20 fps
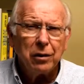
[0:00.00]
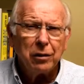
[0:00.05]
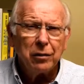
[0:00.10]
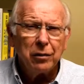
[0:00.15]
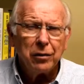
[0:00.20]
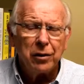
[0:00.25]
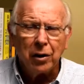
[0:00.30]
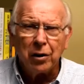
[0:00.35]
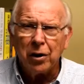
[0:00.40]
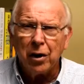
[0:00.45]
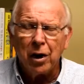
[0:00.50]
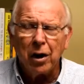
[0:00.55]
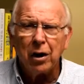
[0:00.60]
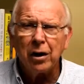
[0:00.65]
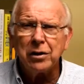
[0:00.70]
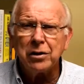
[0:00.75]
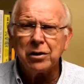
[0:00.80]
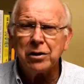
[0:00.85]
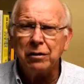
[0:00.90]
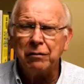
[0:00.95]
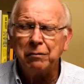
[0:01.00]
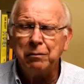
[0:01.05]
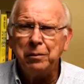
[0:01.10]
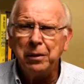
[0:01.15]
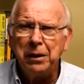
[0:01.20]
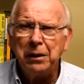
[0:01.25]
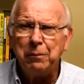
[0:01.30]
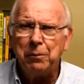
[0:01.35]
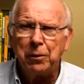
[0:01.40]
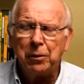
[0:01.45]
the hearts of
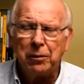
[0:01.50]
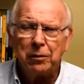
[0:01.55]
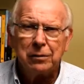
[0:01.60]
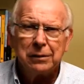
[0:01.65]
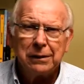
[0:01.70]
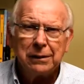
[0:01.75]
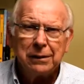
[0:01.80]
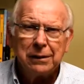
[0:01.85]
people